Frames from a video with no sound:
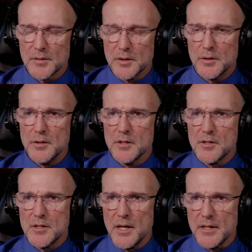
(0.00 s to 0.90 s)
Goodness
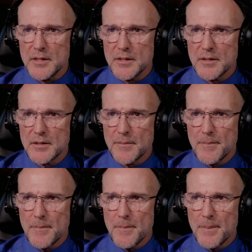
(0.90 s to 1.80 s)
sake.
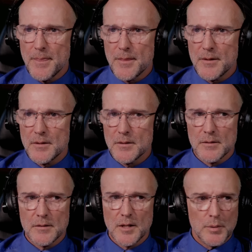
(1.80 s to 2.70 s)

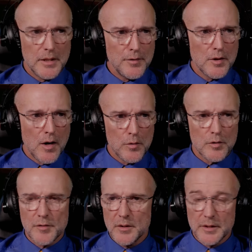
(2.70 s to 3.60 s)
I believe you're the holder of
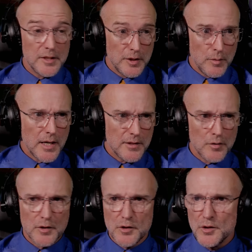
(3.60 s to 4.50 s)
a... Yes, you are. It's on
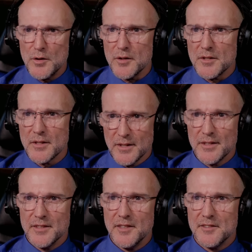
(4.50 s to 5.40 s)
your shirt.
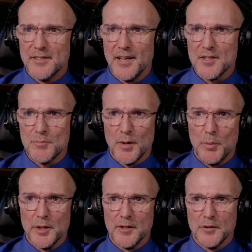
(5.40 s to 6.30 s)
You need to tell us by
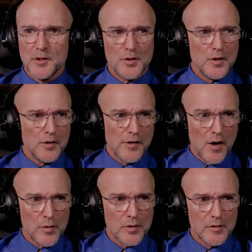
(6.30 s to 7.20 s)
putting it on your shirt you're the
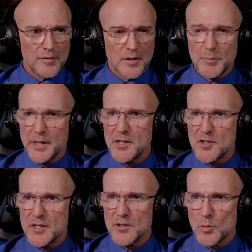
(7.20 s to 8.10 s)
holder of a
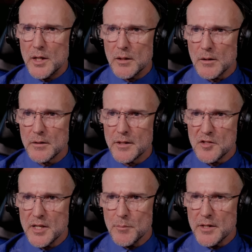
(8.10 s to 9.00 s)
PhD as well as an
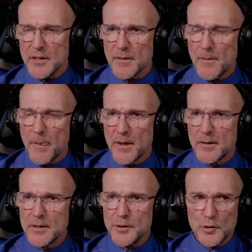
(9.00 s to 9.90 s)
MD.
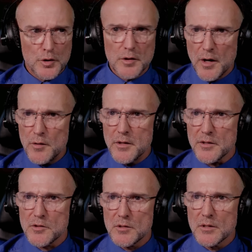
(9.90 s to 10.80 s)
You should know this.